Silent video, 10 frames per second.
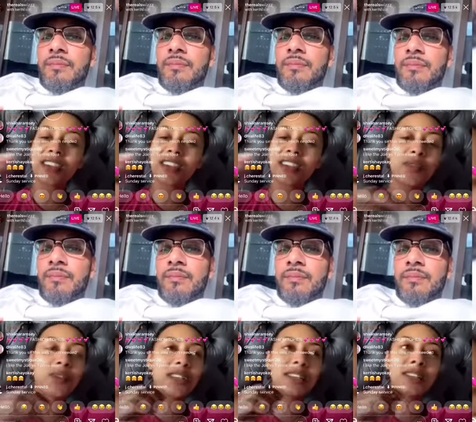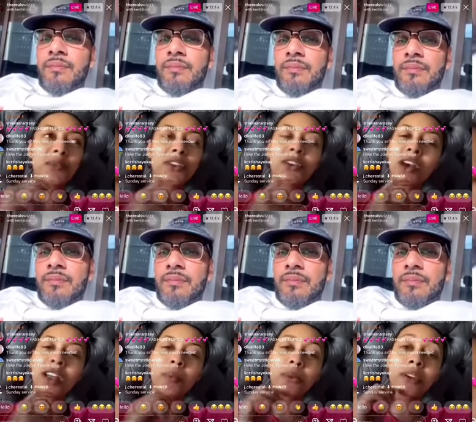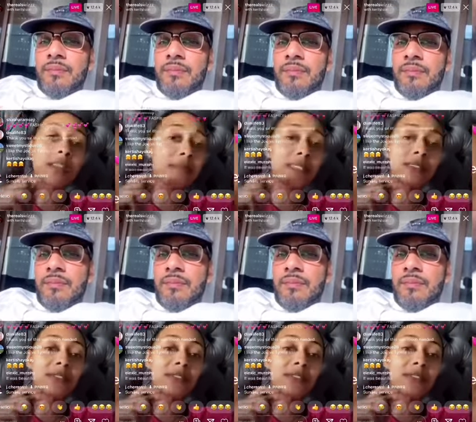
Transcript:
Speaker 1: was, what do you call it? Preemptive